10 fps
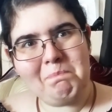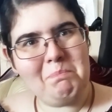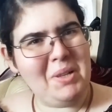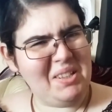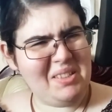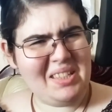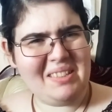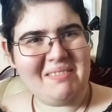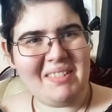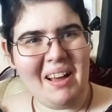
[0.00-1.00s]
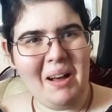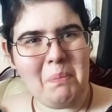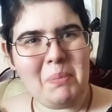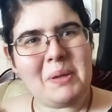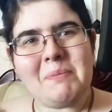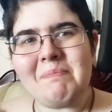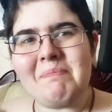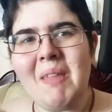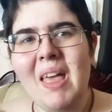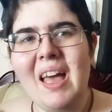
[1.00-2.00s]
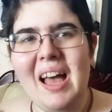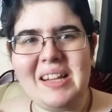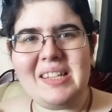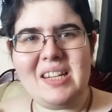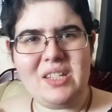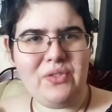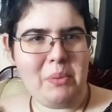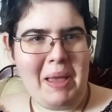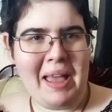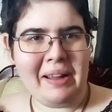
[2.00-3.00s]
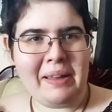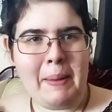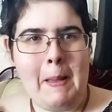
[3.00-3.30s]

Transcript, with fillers: built up as it is for Mac,